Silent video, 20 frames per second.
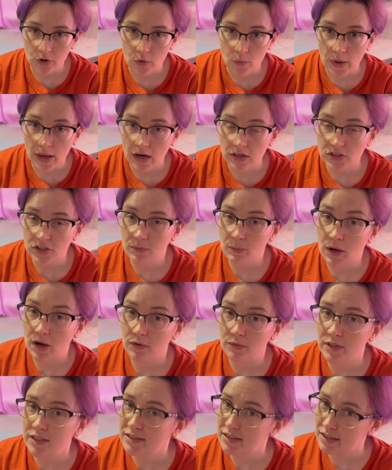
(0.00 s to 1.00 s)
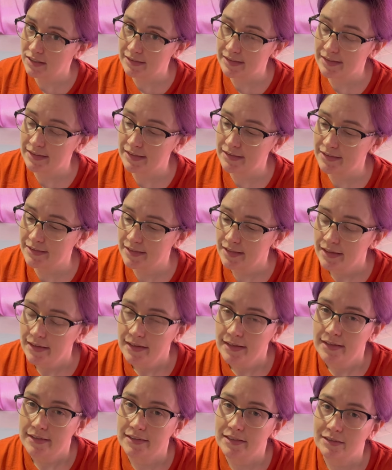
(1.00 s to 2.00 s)
we actually bought resale tickets
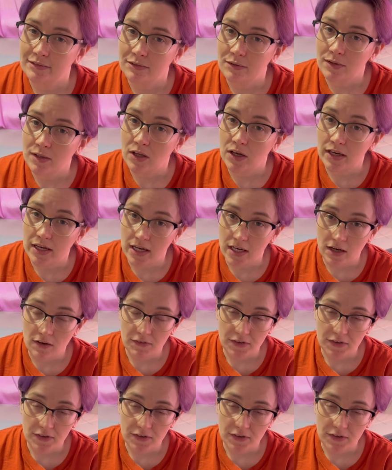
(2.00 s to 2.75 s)
since we weren't lucky enough